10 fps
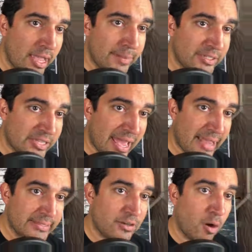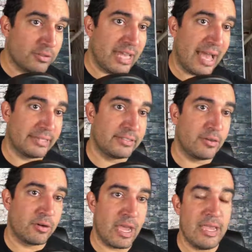image tags, and alt
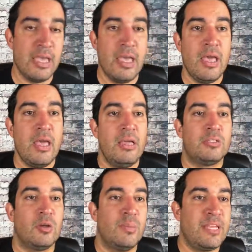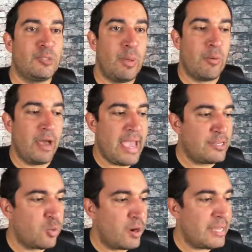tags, okay? So let me explain what
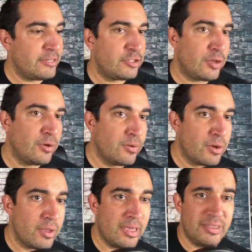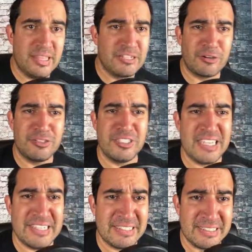H1, H2, and these aren't
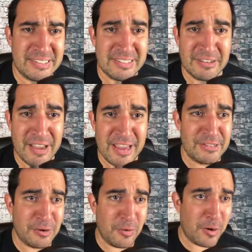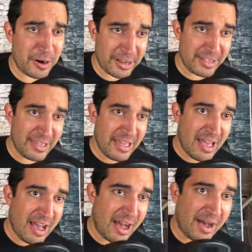diseases, okay? So don't worry.
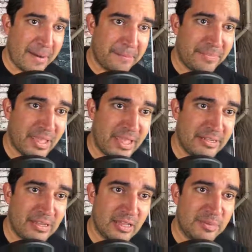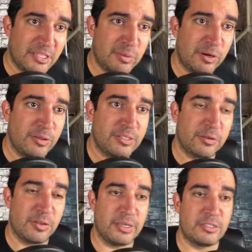And let me explain all
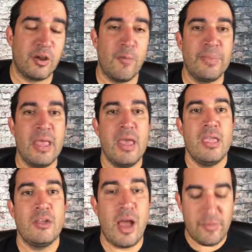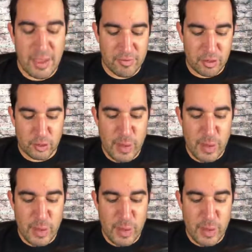these other things. So, you know how if you have a